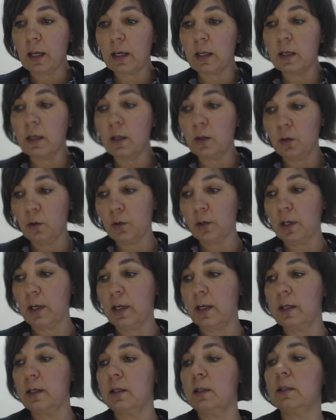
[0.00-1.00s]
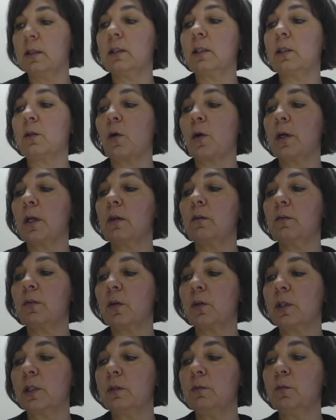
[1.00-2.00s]
in your kit, starting
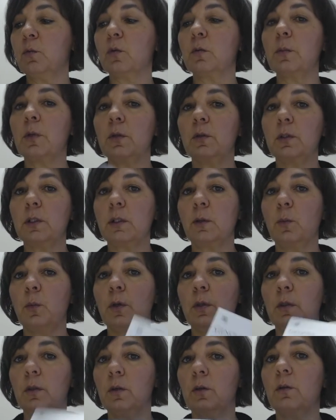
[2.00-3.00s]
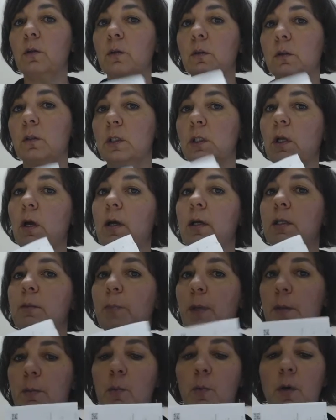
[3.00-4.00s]
first and foremost with your
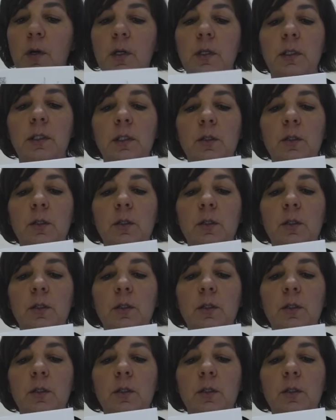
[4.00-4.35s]
signed paperwork.